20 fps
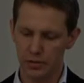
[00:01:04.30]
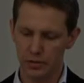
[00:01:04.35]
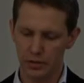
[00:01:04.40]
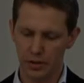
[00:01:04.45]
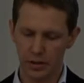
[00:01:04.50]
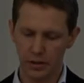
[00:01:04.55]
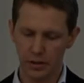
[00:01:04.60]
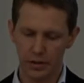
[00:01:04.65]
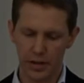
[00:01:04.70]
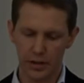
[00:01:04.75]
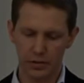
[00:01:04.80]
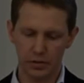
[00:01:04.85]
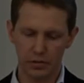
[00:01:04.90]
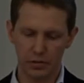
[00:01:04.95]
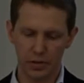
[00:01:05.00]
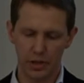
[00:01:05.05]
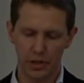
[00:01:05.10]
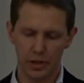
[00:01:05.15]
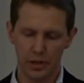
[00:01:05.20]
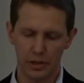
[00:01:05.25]
seekers, and the
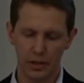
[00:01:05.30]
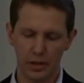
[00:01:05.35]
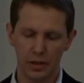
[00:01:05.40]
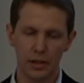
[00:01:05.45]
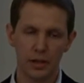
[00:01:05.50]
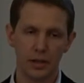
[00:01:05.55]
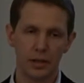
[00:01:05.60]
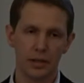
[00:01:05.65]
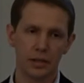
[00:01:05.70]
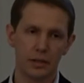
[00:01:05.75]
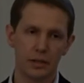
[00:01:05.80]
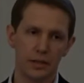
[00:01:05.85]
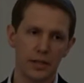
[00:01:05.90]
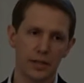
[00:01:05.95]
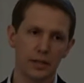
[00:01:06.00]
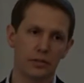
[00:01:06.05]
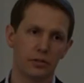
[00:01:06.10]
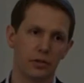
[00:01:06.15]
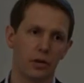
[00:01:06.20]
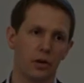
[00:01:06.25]
next of kin,
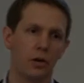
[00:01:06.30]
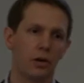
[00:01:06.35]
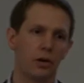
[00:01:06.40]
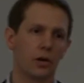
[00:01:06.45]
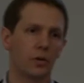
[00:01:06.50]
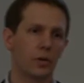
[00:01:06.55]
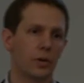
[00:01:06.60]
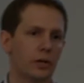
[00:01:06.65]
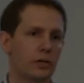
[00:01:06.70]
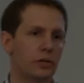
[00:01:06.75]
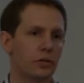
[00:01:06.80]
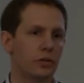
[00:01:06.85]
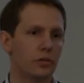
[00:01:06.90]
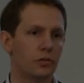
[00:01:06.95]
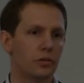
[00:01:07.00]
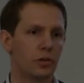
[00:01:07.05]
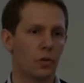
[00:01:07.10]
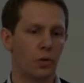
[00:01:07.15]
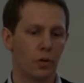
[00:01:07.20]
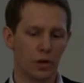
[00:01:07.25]
these are
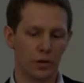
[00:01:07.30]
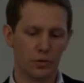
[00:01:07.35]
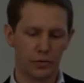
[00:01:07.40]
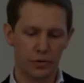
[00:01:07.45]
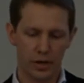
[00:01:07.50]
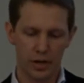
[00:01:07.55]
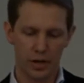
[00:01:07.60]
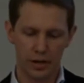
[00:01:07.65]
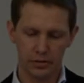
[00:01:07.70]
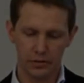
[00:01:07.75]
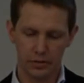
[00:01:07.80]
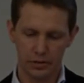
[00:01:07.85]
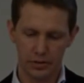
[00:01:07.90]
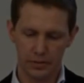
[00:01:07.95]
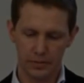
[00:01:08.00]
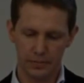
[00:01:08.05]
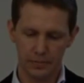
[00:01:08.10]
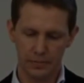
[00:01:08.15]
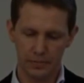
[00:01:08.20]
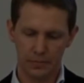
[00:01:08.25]
questions calling for an
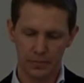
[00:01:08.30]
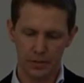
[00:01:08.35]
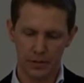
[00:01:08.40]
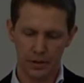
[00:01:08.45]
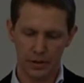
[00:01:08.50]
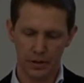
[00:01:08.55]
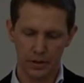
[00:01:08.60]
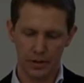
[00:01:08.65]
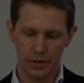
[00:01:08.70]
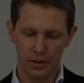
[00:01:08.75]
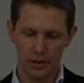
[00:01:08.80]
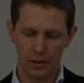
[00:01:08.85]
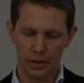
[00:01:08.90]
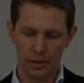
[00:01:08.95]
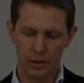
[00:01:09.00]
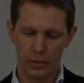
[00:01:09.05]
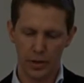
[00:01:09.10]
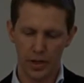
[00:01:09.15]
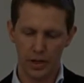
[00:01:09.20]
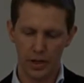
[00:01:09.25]
answer.
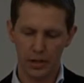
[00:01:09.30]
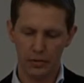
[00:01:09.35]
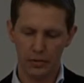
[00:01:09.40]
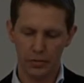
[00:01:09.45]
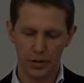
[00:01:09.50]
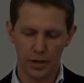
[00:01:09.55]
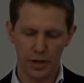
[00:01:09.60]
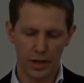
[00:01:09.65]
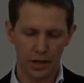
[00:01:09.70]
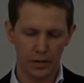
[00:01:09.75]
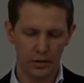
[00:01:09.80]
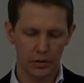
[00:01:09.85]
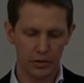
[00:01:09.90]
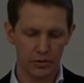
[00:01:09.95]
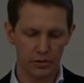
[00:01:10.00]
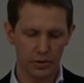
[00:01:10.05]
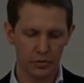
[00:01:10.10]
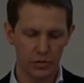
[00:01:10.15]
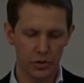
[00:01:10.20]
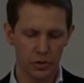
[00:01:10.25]
The way different
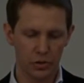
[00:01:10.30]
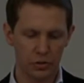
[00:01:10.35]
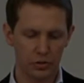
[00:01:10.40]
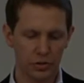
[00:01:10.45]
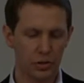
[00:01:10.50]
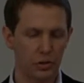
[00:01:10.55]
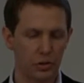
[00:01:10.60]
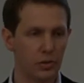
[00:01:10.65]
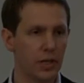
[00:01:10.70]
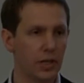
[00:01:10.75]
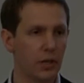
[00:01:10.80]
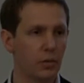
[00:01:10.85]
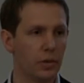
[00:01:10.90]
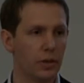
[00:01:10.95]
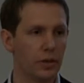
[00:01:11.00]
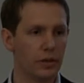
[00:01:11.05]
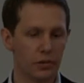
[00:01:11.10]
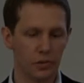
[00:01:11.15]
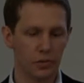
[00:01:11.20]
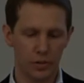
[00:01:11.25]
countries have chosen to
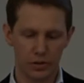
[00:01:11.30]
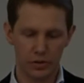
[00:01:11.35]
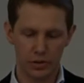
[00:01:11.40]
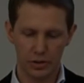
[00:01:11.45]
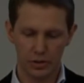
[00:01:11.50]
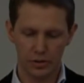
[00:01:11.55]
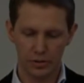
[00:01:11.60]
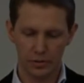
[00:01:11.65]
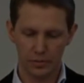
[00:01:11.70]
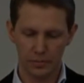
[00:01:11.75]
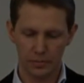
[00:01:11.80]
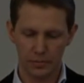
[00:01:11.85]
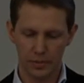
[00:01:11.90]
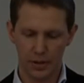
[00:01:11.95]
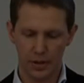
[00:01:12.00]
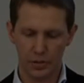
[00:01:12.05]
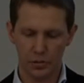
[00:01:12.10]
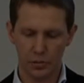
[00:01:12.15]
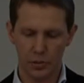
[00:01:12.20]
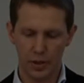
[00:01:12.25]
deal with these
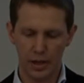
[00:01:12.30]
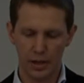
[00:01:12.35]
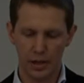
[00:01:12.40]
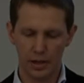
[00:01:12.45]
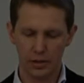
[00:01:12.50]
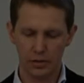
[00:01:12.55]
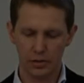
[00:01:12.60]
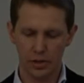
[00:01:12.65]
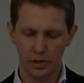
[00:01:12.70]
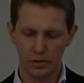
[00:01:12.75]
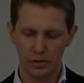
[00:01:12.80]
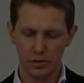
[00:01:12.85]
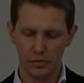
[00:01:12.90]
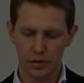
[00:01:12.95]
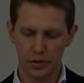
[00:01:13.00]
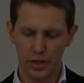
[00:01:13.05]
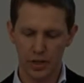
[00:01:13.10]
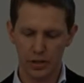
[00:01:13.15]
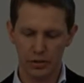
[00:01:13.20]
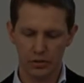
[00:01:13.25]
questions, as well as
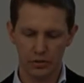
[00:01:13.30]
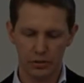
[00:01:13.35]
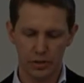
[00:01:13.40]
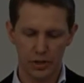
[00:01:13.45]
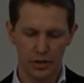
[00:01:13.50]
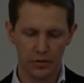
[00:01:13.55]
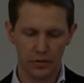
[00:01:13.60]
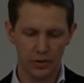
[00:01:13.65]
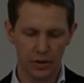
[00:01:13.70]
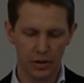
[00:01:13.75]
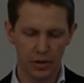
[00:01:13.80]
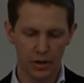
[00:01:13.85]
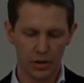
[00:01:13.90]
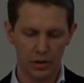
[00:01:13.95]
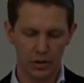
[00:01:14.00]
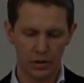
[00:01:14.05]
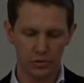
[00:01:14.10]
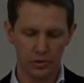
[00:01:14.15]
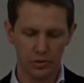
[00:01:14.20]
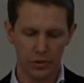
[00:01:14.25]
justifications
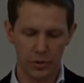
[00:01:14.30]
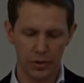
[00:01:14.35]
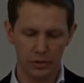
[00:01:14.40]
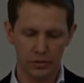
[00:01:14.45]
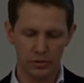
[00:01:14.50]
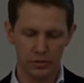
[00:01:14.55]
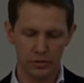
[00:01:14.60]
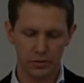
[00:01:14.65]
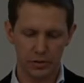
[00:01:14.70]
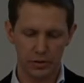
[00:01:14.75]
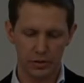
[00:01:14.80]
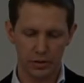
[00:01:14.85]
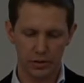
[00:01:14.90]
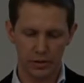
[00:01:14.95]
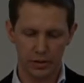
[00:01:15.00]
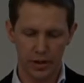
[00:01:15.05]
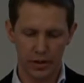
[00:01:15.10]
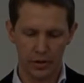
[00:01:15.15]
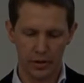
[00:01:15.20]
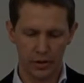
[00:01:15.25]
given and consequences
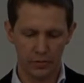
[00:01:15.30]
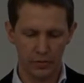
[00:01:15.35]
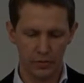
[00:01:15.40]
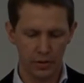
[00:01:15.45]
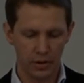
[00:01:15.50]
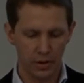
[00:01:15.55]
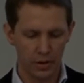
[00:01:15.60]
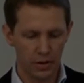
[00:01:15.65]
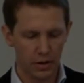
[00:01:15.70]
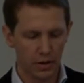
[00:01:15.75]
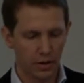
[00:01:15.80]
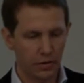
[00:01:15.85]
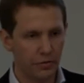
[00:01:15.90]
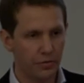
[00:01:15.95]
thereof,